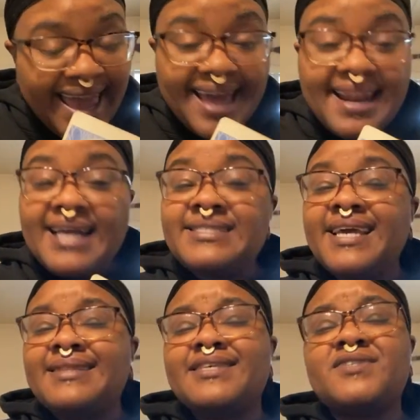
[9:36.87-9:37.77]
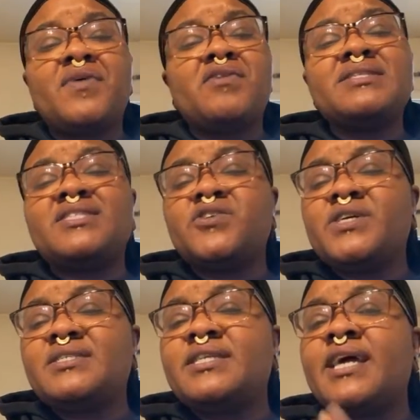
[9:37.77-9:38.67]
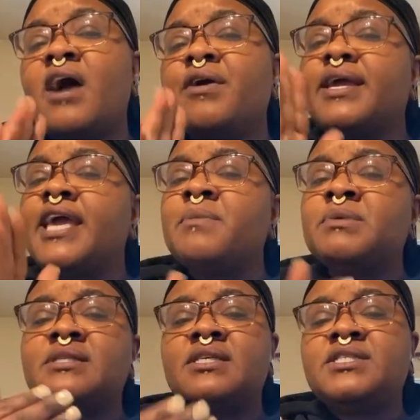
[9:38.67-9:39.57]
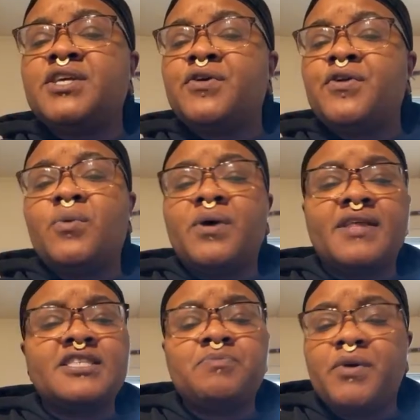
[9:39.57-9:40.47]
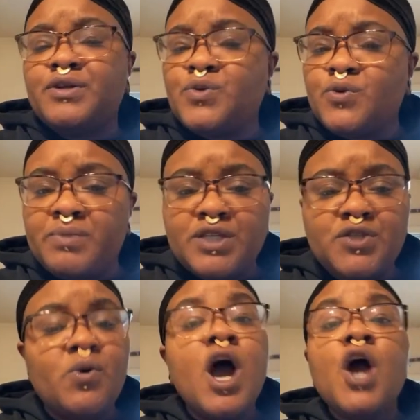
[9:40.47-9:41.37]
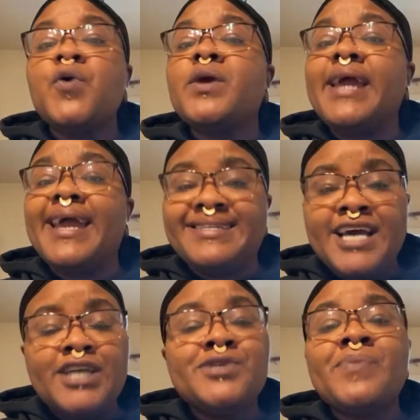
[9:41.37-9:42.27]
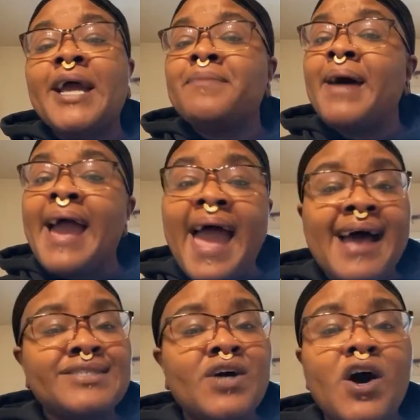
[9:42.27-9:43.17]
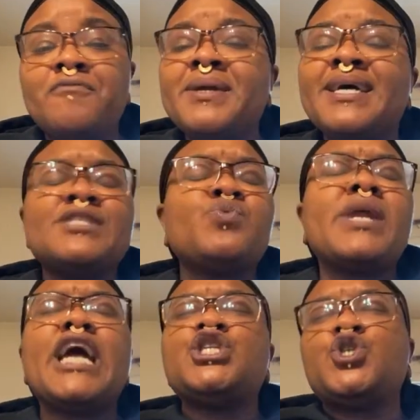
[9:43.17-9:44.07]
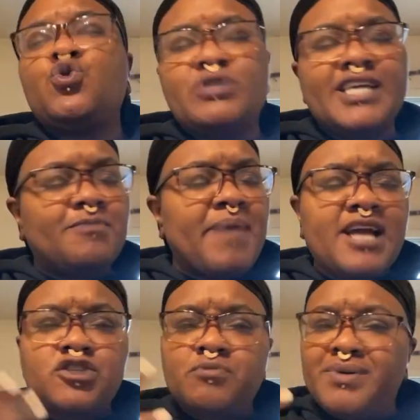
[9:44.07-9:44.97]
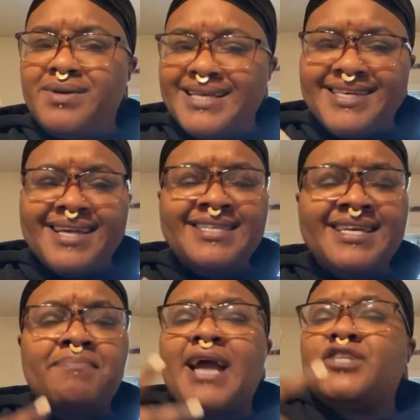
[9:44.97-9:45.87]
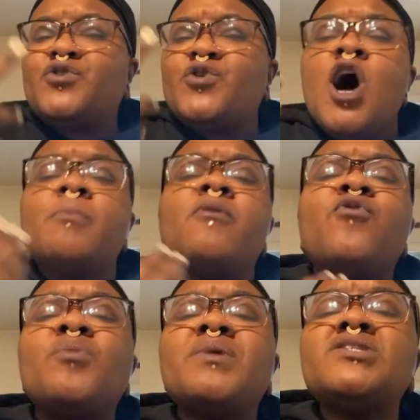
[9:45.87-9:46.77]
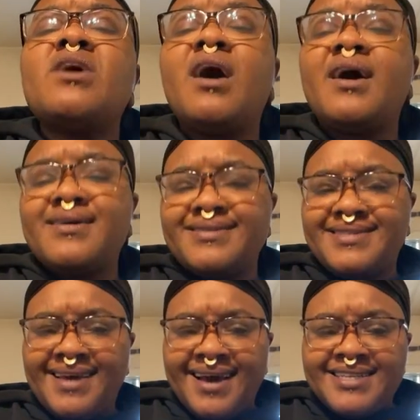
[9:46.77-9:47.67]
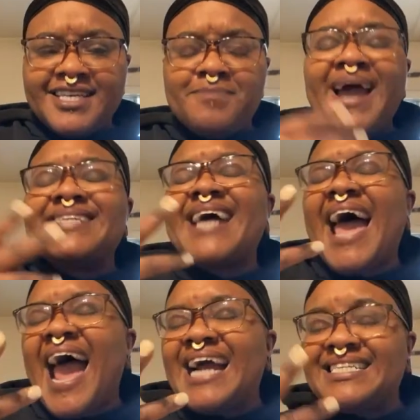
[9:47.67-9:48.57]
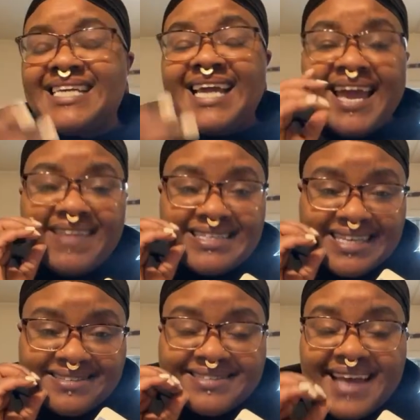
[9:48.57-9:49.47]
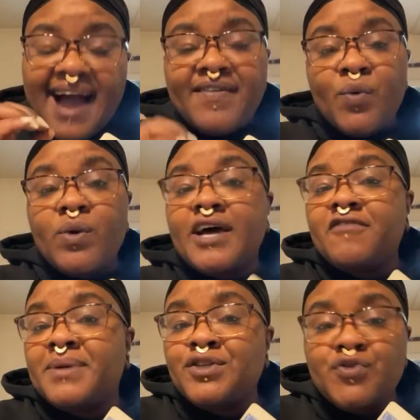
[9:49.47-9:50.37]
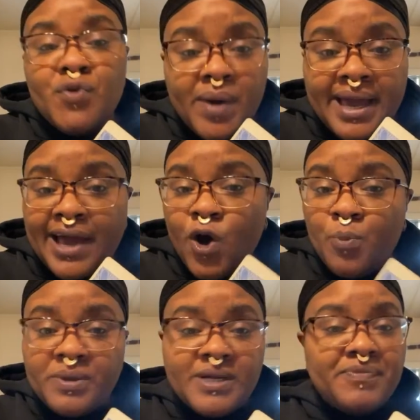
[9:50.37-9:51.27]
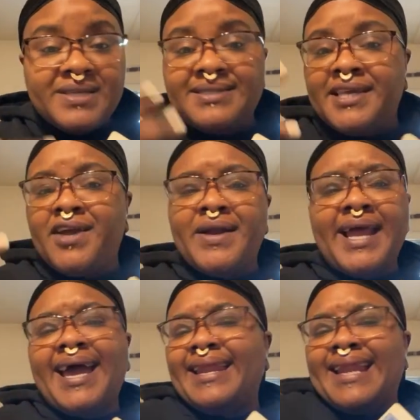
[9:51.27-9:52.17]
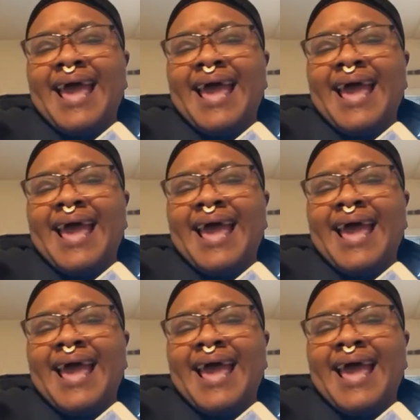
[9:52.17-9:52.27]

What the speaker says: and I take this very seriously. I already came into this year knowing that Spirit told me to create, to write my ass off because it's what I do to get back to burlesquing, to get back to performance art, to get back to acting. And that's exactly what I've been doing. I opened up this year and I had an